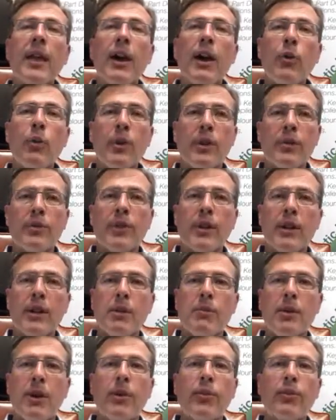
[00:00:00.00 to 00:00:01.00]
I want to talk
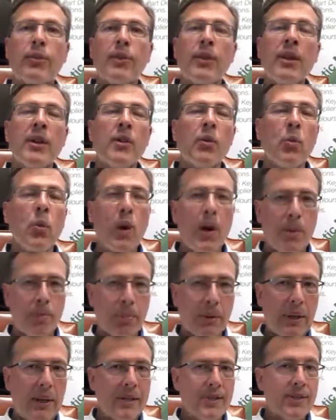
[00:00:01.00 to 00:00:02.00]
about why
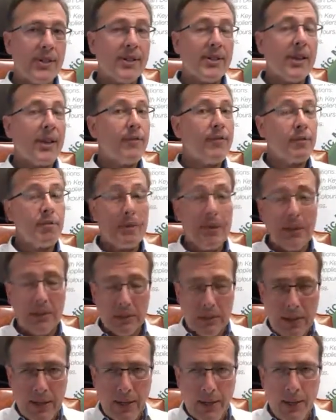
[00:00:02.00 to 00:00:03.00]
plastics have to be
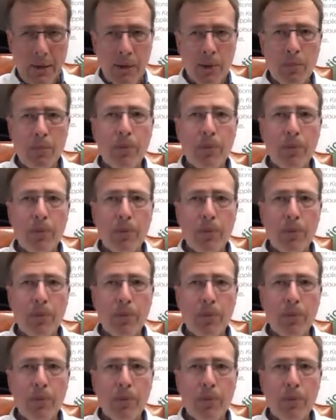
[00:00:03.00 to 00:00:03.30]
cleaned